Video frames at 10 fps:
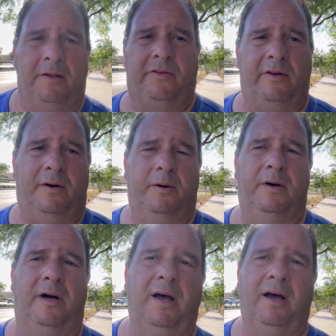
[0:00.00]
So
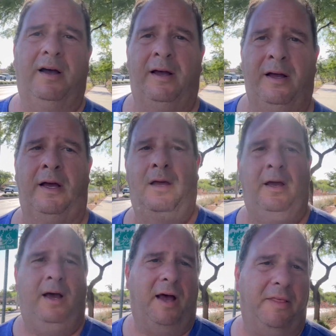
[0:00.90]

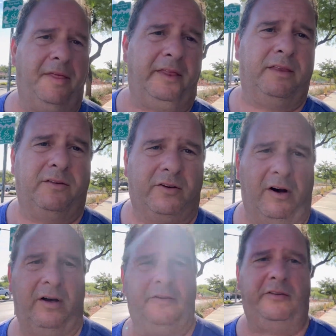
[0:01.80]
I think this
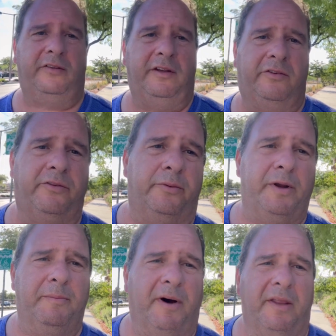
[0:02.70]
causes these
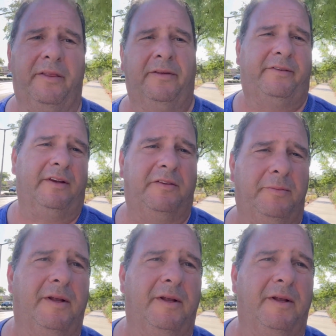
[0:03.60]
three month, six